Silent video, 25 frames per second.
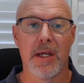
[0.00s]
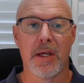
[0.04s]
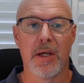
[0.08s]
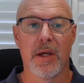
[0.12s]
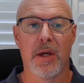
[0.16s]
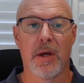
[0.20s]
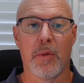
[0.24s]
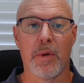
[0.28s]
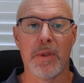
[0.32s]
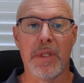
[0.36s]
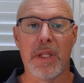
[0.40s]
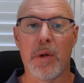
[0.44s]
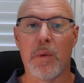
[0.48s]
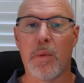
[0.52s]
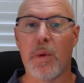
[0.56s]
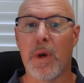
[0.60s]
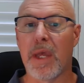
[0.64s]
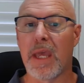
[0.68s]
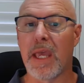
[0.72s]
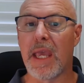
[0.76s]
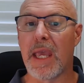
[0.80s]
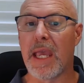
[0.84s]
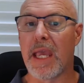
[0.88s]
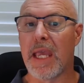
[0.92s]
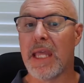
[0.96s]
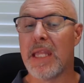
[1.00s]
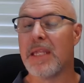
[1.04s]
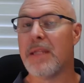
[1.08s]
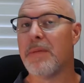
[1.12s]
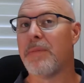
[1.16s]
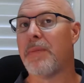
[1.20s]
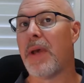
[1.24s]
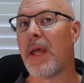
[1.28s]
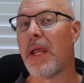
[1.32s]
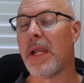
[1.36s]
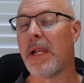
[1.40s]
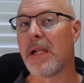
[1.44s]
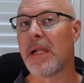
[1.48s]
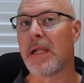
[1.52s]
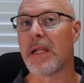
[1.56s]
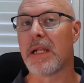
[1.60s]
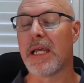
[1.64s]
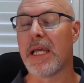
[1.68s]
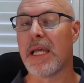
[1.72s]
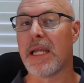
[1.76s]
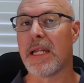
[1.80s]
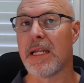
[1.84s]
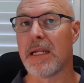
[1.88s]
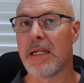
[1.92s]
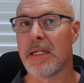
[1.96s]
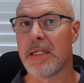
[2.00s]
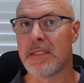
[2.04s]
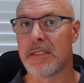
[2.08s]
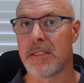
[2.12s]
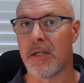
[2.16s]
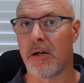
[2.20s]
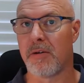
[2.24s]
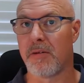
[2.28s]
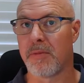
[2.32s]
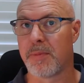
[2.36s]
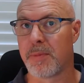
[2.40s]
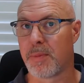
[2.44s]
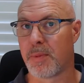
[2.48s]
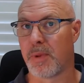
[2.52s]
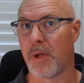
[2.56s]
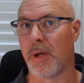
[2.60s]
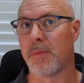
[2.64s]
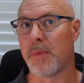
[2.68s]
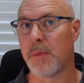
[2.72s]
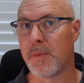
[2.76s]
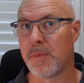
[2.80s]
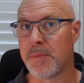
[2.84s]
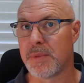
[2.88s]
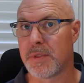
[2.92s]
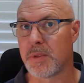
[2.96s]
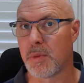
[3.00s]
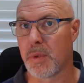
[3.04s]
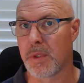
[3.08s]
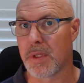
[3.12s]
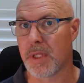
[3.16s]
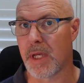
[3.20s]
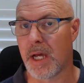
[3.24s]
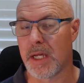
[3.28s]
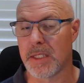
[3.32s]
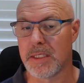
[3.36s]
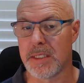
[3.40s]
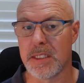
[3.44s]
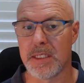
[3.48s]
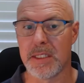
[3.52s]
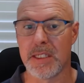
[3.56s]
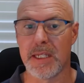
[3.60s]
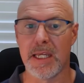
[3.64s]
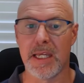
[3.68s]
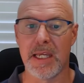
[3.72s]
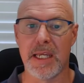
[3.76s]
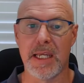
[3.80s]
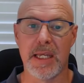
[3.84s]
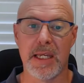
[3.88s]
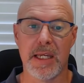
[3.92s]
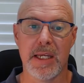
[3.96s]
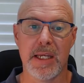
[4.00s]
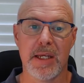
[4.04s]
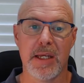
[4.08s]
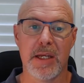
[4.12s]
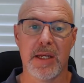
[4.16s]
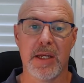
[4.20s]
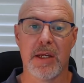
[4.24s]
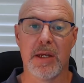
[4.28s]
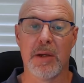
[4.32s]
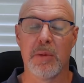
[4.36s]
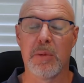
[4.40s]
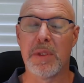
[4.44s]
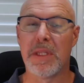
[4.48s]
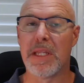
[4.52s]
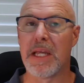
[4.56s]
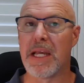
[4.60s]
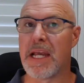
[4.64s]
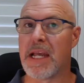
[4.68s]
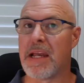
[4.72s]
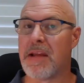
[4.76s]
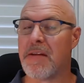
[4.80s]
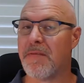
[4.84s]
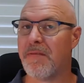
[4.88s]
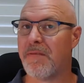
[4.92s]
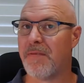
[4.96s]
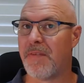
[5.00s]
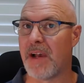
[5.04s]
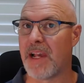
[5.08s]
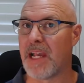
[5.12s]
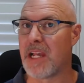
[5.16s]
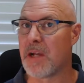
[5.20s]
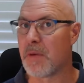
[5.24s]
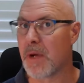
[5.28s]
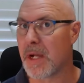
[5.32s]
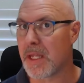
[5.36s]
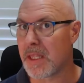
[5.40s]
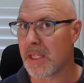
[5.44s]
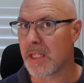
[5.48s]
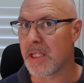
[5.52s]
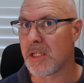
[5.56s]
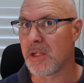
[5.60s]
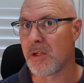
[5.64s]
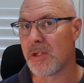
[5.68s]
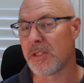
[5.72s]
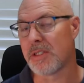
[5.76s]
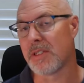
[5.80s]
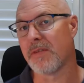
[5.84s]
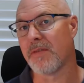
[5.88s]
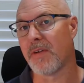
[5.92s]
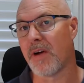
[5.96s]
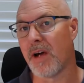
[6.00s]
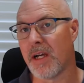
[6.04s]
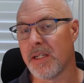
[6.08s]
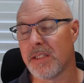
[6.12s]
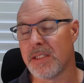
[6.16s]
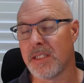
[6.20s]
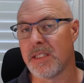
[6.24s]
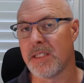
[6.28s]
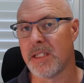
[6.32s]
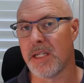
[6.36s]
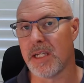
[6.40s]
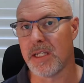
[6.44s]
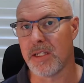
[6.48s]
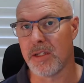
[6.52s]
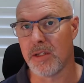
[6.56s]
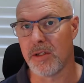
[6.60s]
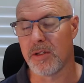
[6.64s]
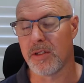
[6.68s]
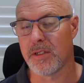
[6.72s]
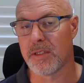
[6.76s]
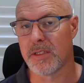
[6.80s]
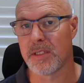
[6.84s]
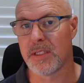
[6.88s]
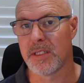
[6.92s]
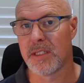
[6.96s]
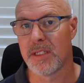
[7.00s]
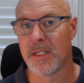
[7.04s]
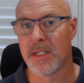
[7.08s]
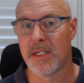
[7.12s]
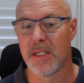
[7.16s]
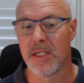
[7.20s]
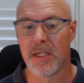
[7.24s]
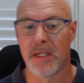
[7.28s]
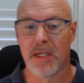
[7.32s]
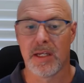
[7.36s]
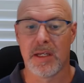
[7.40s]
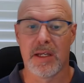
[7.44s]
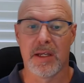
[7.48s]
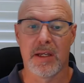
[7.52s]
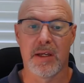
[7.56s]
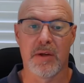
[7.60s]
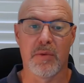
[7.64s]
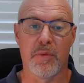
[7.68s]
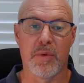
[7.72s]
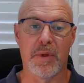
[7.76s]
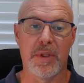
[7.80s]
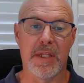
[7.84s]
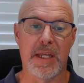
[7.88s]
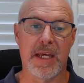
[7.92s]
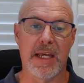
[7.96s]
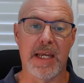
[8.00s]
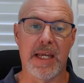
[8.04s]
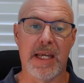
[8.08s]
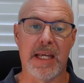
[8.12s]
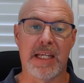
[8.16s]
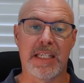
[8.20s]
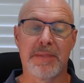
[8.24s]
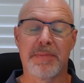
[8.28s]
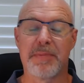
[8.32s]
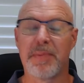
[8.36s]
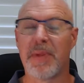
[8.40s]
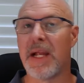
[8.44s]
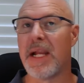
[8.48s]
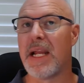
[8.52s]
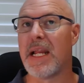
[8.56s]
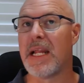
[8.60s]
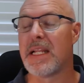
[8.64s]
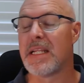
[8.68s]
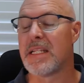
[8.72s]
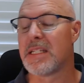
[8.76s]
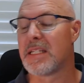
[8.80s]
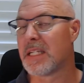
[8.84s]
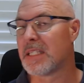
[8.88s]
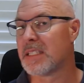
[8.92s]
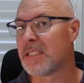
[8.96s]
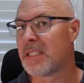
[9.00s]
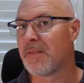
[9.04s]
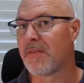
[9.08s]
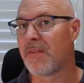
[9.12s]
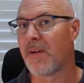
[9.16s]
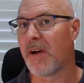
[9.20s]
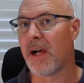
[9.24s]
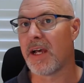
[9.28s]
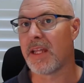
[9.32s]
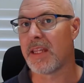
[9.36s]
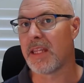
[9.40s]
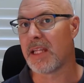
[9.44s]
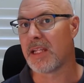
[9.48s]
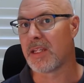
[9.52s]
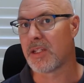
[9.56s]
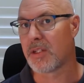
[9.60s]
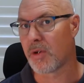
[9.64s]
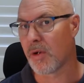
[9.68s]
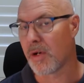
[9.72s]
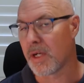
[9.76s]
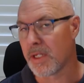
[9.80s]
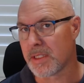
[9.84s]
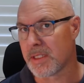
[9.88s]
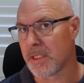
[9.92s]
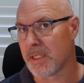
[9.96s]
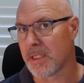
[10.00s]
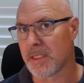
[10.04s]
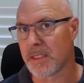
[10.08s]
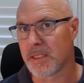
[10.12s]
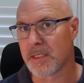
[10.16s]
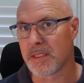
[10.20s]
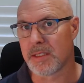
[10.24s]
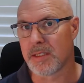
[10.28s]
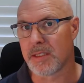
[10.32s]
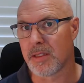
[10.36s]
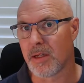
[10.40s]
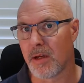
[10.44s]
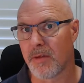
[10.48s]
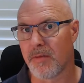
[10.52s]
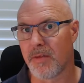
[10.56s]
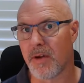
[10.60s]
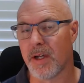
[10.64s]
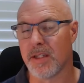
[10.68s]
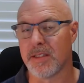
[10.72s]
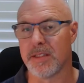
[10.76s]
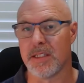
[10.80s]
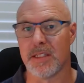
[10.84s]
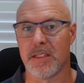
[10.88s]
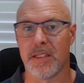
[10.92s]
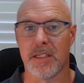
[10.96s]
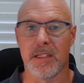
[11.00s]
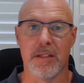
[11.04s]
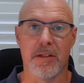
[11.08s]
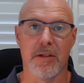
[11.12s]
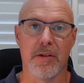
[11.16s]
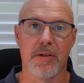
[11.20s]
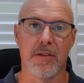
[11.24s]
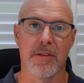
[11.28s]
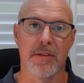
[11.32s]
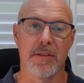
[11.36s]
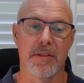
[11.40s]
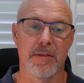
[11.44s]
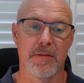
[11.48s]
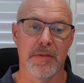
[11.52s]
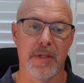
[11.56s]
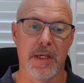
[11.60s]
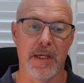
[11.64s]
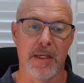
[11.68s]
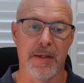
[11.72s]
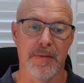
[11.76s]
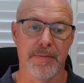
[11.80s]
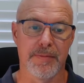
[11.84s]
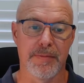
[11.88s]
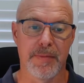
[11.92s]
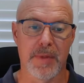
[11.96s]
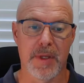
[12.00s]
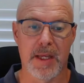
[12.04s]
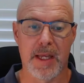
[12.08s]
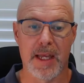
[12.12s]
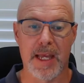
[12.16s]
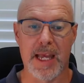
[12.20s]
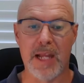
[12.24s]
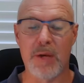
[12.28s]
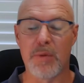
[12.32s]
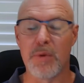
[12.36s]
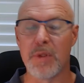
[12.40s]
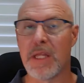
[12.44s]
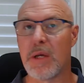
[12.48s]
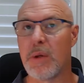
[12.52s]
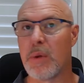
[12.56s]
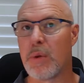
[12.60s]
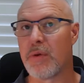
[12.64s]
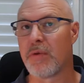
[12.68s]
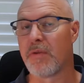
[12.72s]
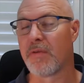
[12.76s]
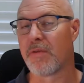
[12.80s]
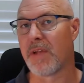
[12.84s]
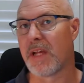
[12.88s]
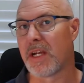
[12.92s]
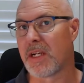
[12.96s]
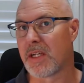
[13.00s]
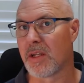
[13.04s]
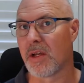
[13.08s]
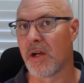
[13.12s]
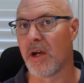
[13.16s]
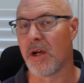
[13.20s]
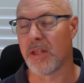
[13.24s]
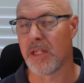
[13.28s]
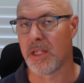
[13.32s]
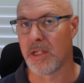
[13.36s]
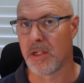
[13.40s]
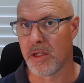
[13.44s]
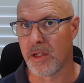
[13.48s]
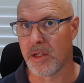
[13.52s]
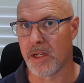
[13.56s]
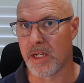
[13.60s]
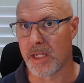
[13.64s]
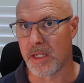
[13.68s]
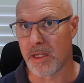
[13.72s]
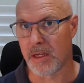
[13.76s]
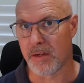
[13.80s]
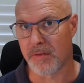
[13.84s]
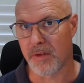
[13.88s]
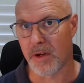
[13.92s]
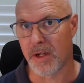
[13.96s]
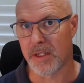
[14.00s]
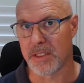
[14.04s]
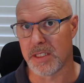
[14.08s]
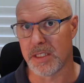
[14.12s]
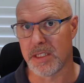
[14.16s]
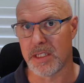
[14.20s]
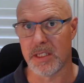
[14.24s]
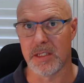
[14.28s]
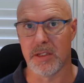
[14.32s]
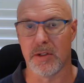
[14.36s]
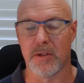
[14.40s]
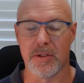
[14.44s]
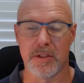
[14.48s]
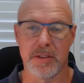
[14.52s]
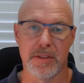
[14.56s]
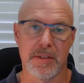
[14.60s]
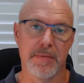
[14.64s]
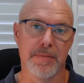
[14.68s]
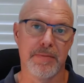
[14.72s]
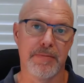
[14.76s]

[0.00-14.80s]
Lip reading: when they work independently to solve problems with ICT, when they evaluate the use of ICT use, when they explain and justify their choices of ICT use, and when they reflect on the learning of ICT use.